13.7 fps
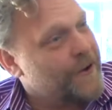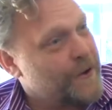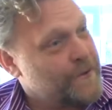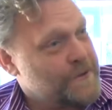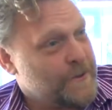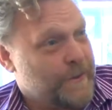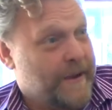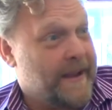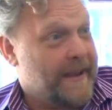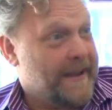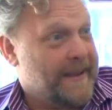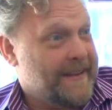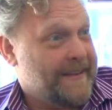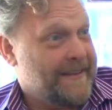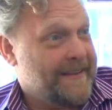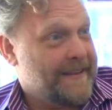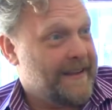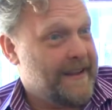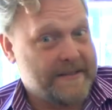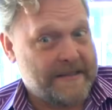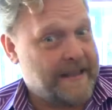goes away.
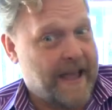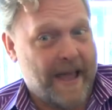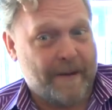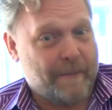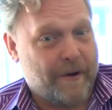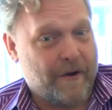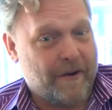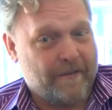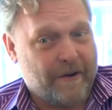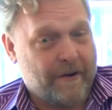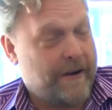It's not part of our